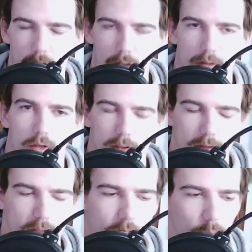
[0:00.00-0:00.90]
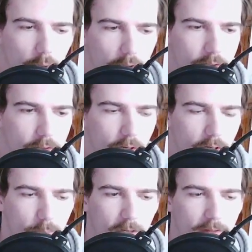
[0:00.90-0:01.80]
So I just kind of wanted to talk
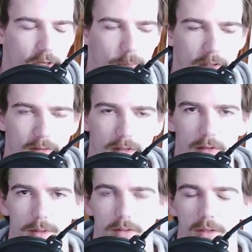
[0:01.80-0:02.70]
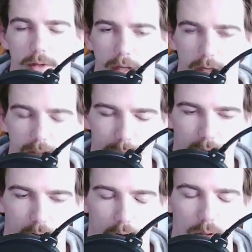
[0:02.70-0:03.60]
about that because that has been something that has been
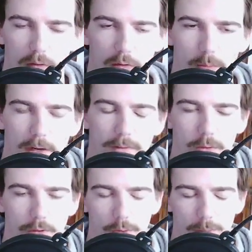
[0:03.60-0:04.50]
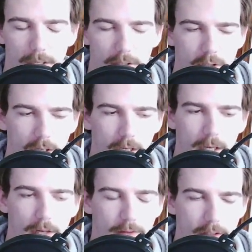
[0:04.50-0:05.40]
all over my For You page, and
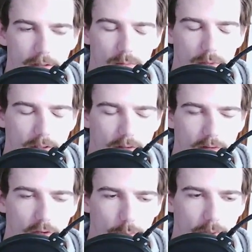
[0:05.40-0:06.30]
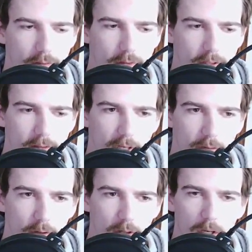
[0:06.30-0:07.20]
I think it is one of the stupidest things
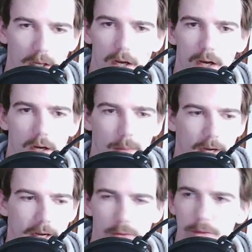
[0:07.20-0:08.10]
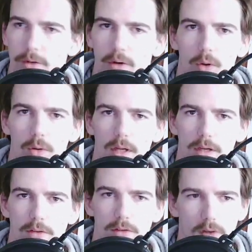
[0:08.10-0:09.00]
ever. I don't do a whole lot of
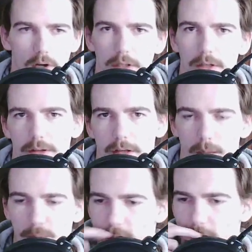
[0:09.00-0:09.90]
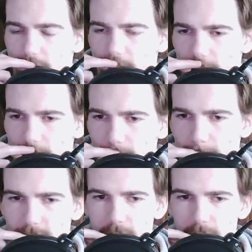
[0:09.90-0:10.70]
just talking to the camera content like this.